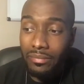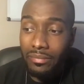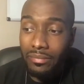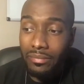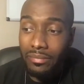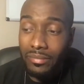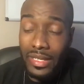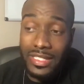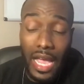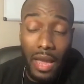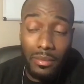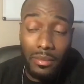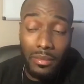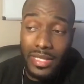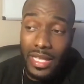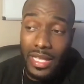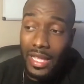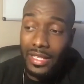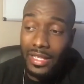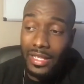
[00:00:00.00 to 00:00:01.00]
There's
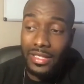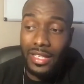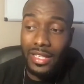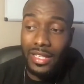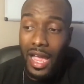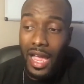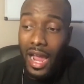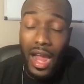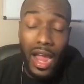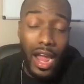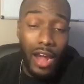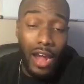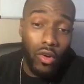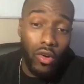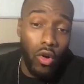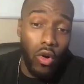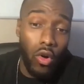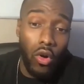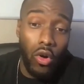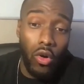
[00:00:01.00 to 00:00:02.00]
times that I
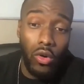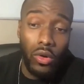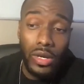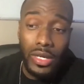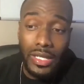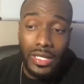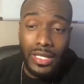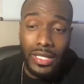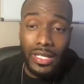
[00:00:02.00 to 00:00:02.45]
recall